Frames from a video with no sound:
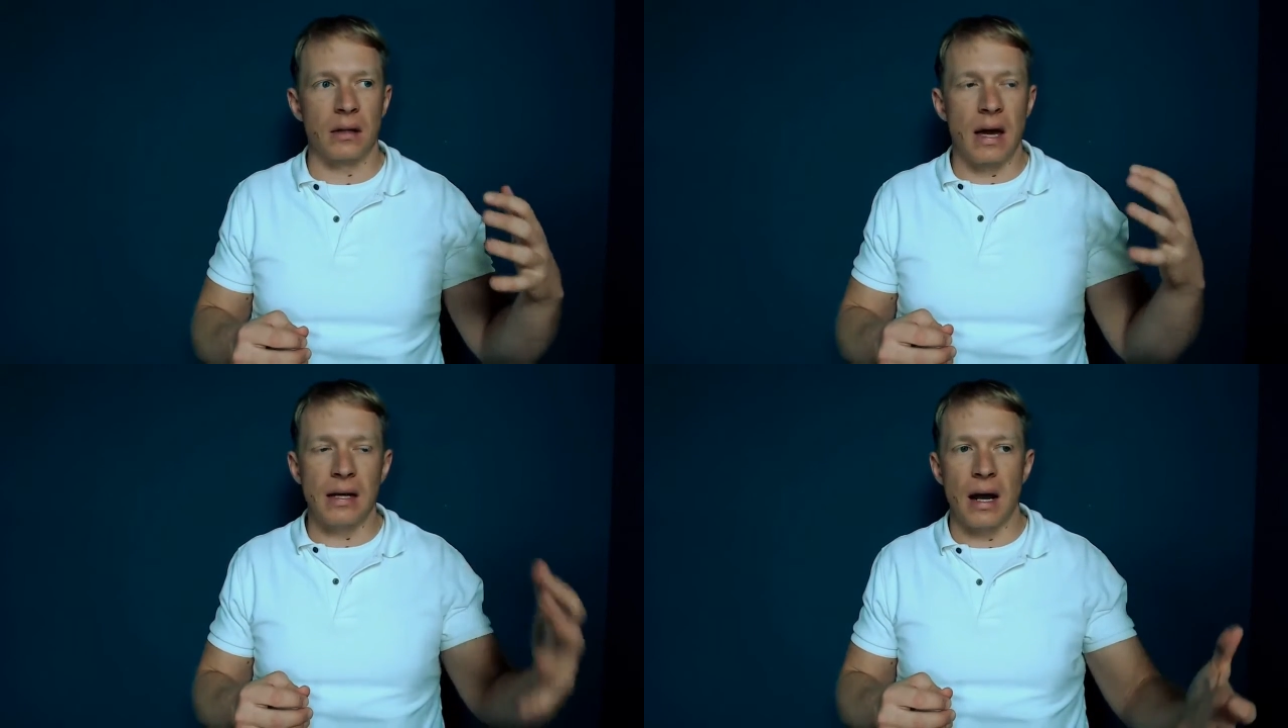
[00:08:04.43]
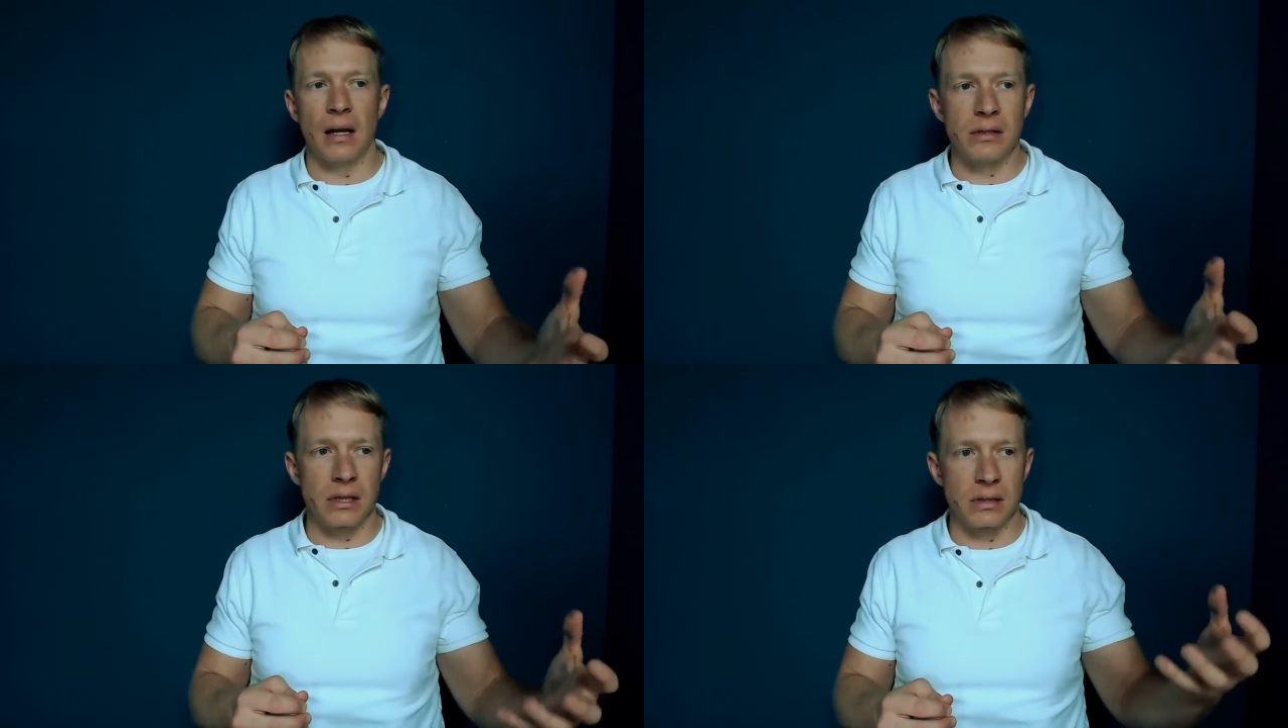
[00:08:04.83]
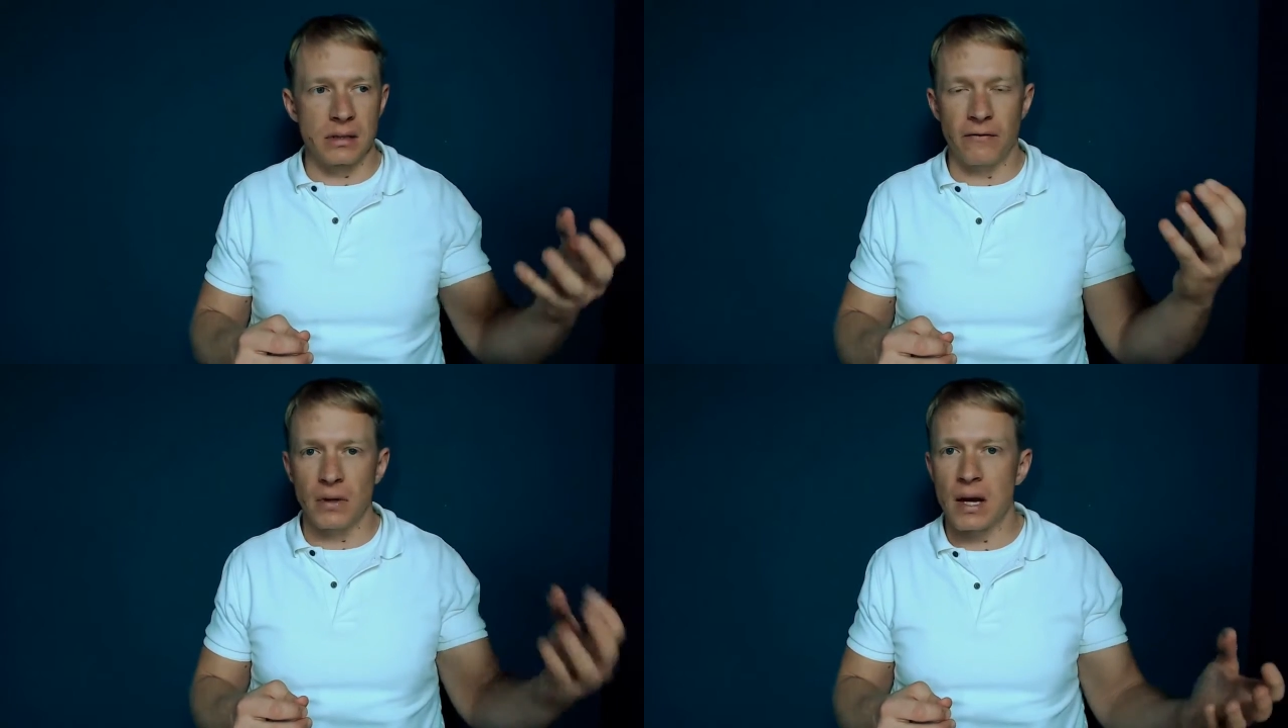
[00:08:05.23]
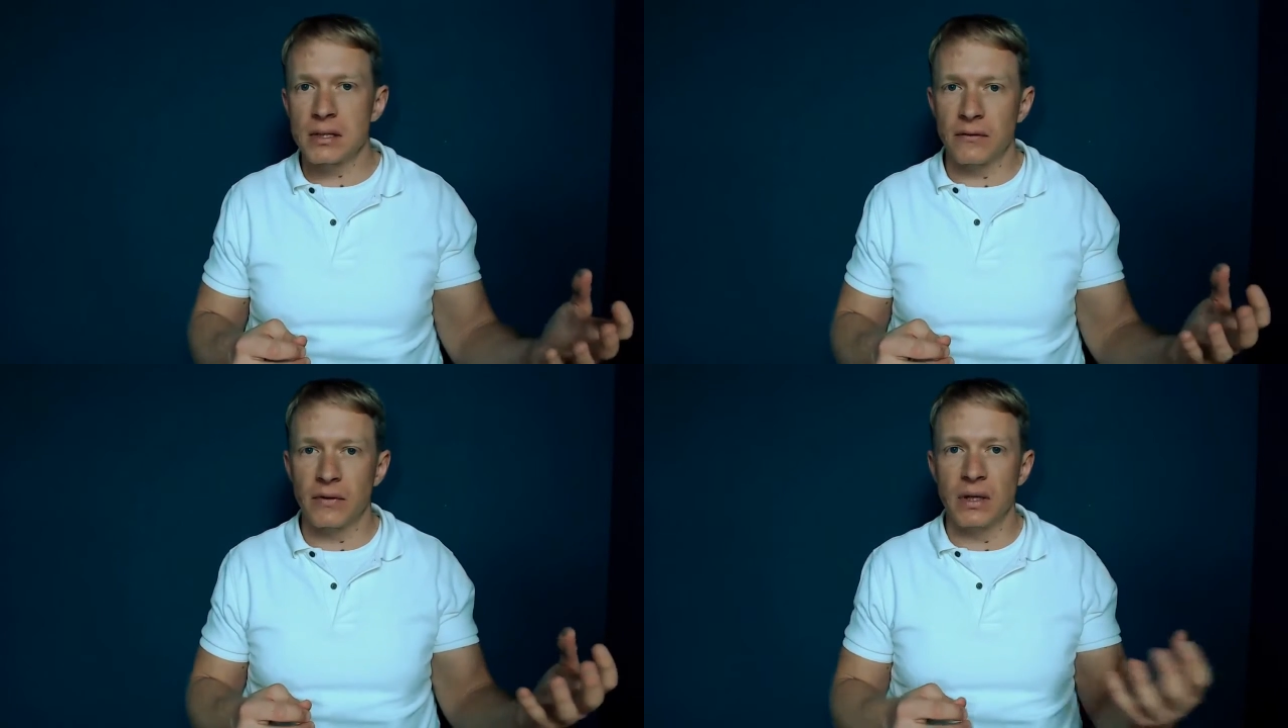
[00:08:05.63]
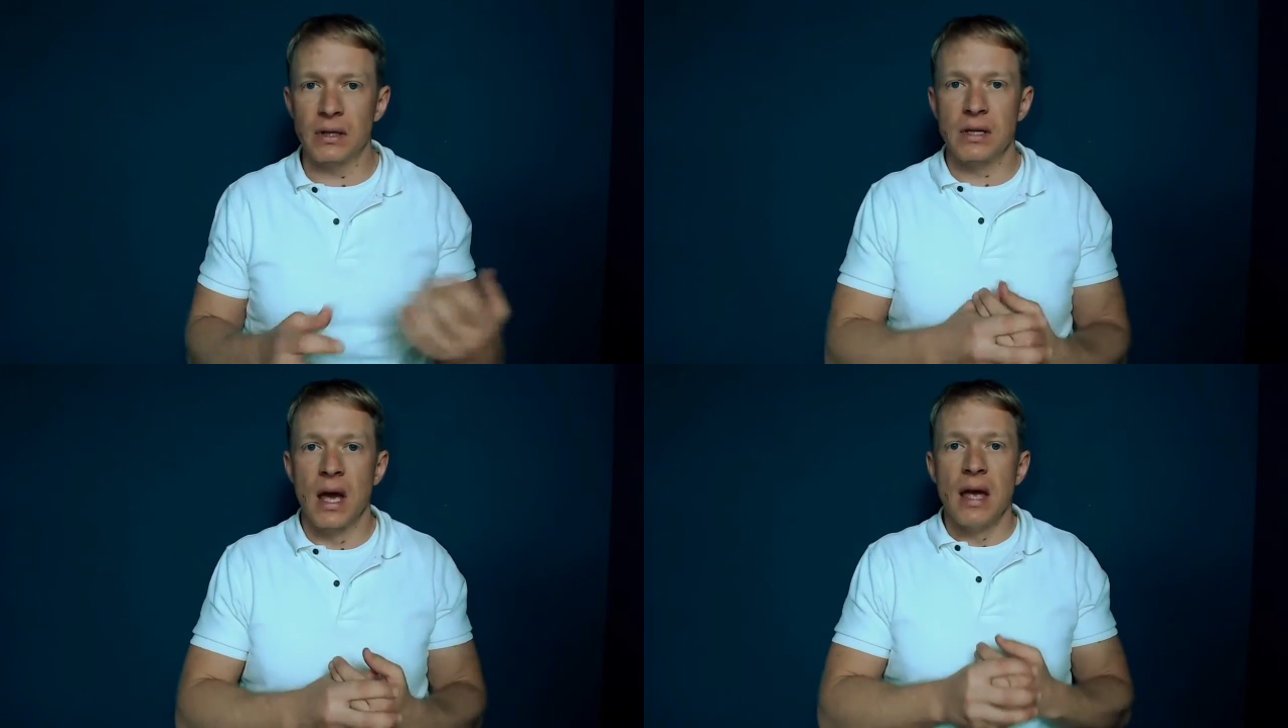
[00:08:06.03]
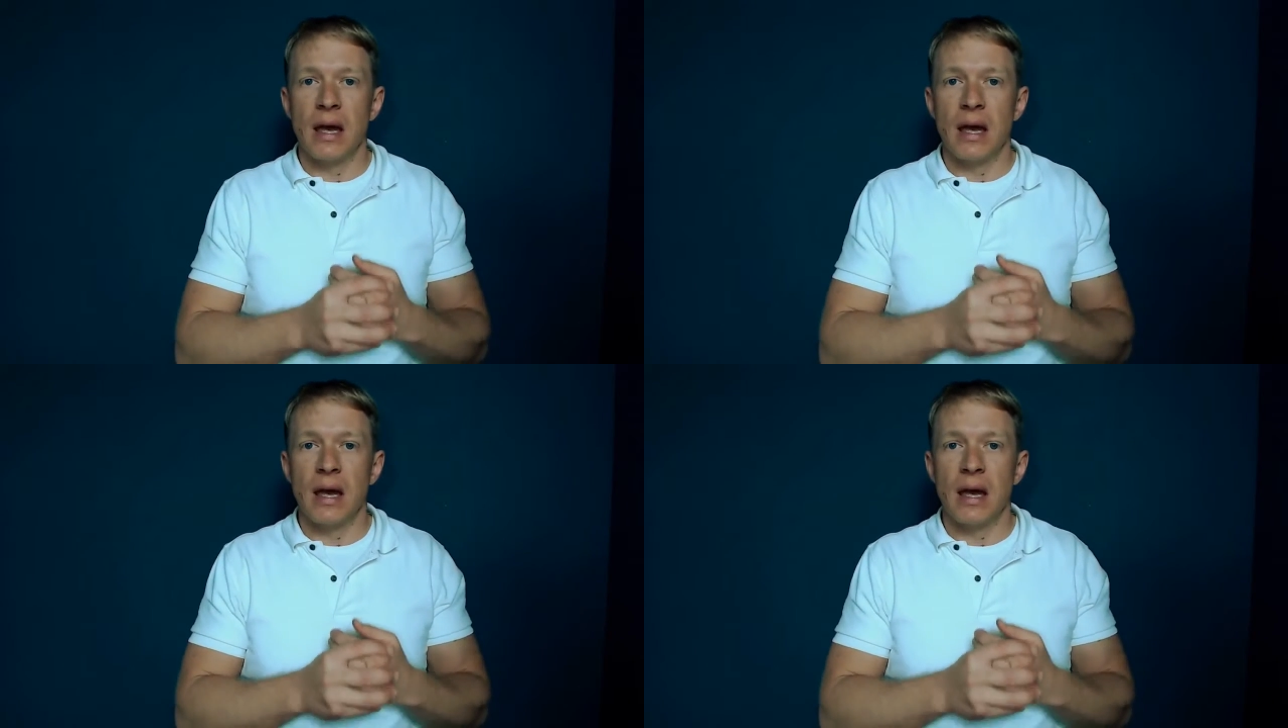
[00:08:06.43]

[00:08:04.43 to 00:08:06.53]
ideologies and philosophies